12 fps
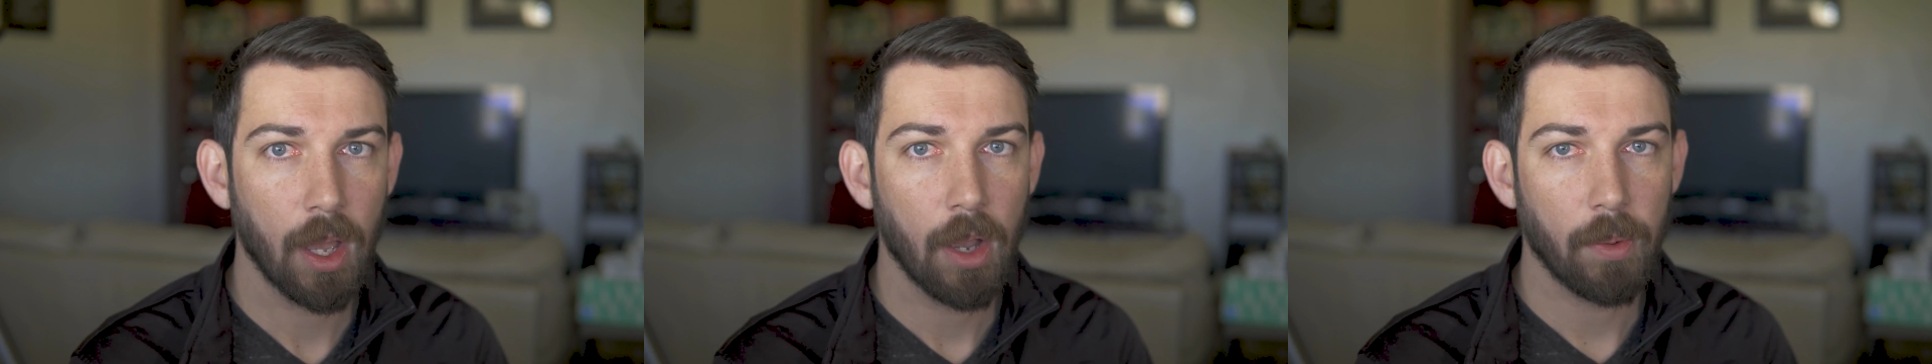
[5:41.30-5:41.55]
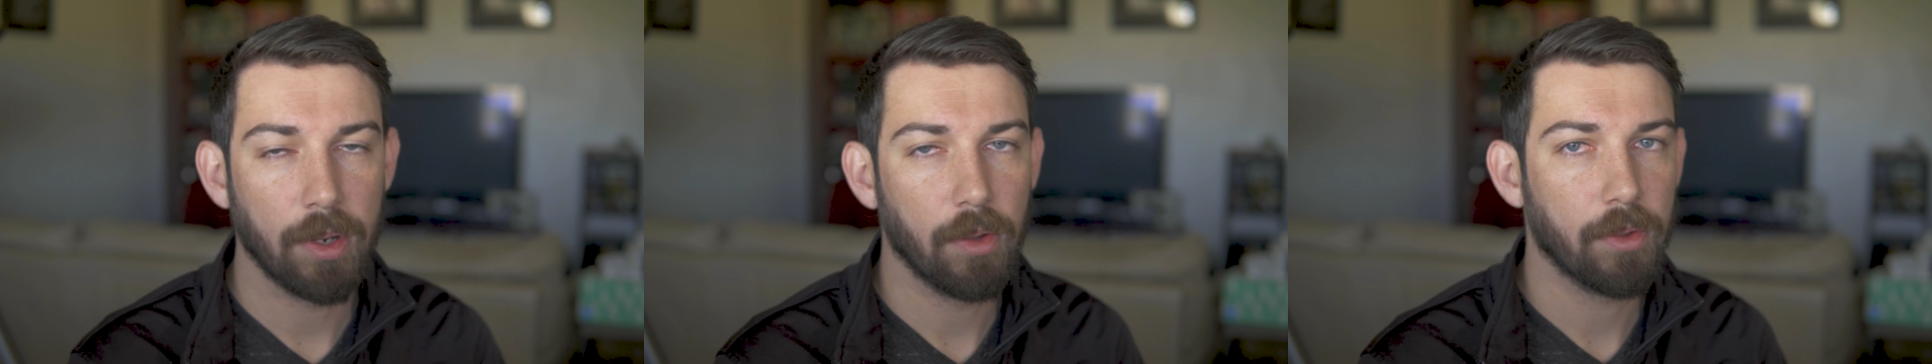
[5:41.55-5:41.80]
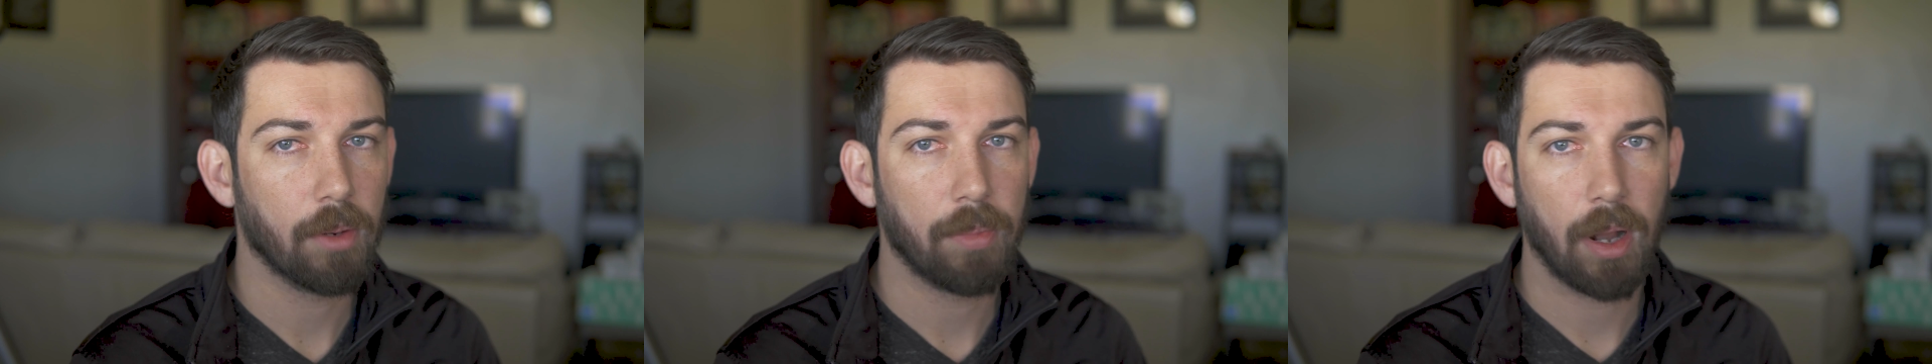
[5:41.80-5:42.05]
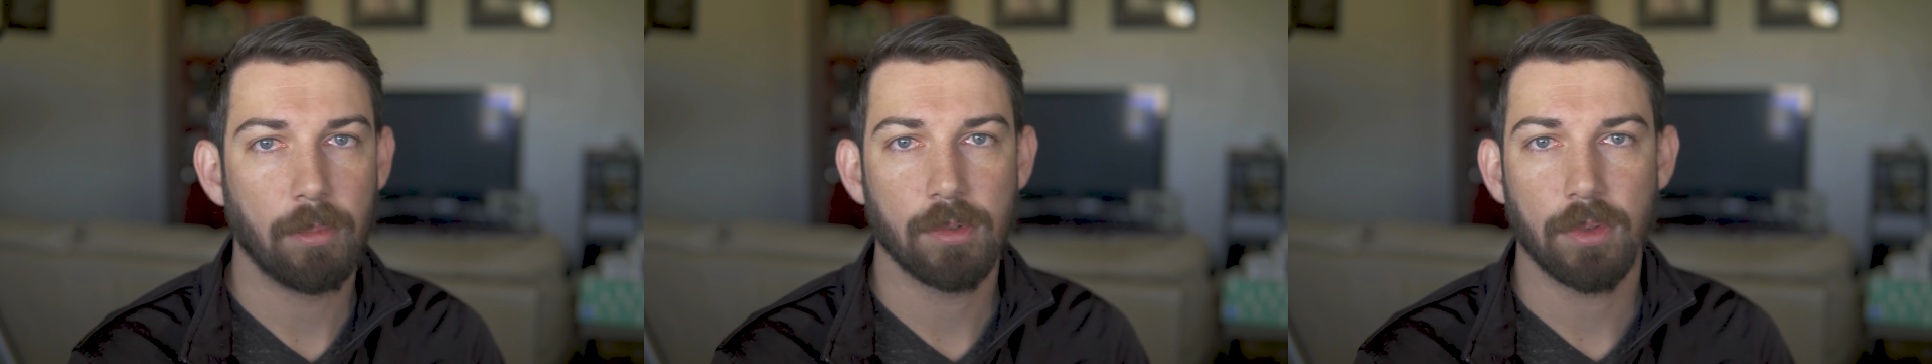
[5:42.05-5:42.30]
We know there are
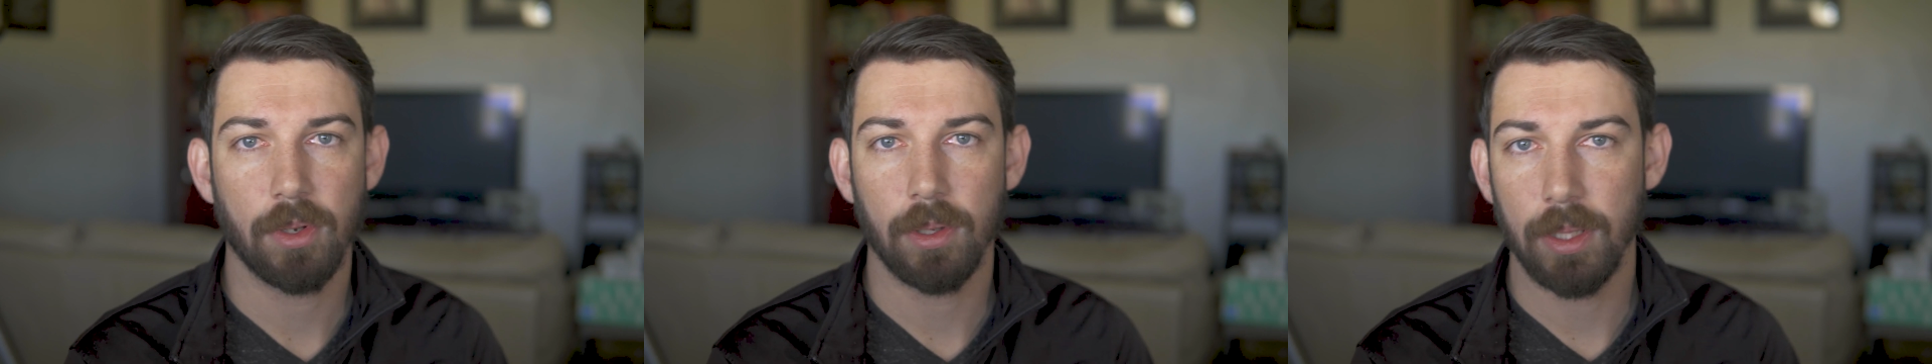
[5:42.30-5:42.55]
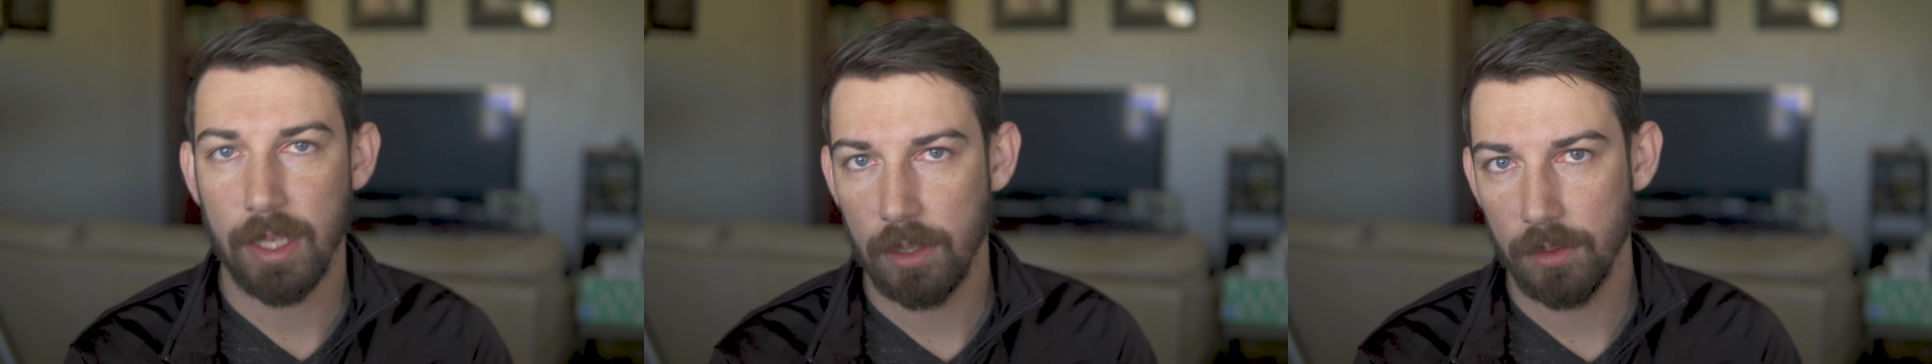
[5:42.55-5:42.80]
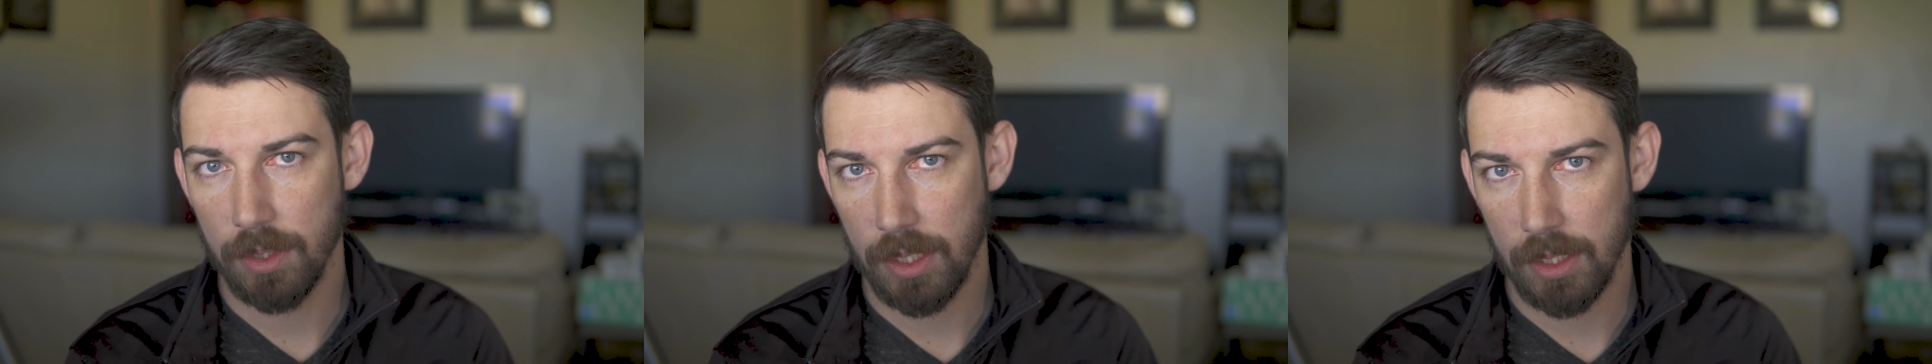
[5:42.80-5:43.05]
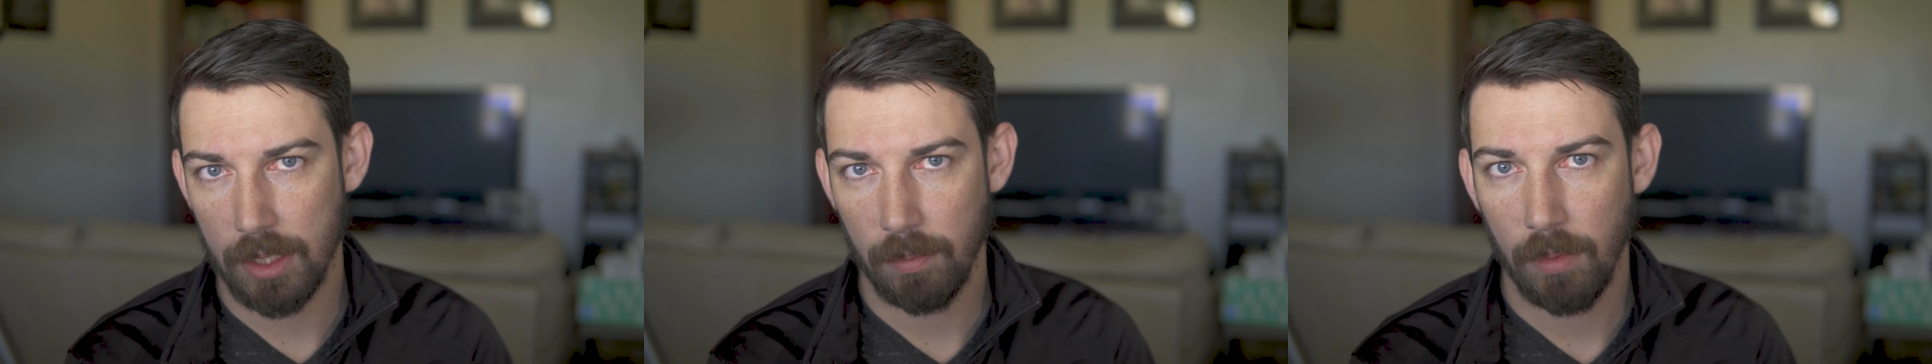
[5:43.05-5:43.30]
problems with our legal
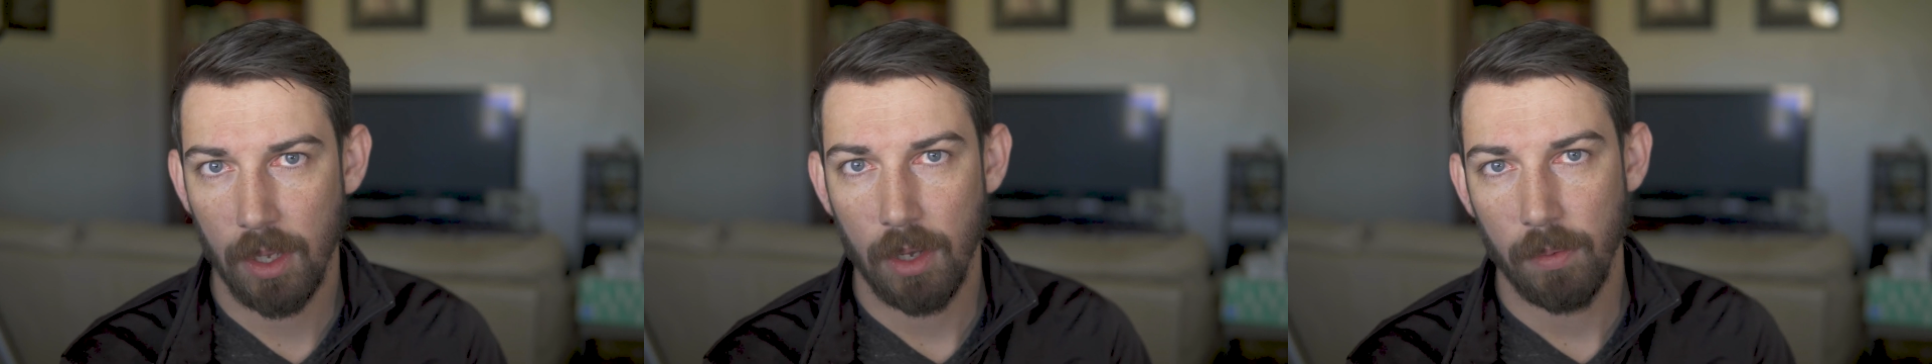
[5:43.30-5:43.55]
system.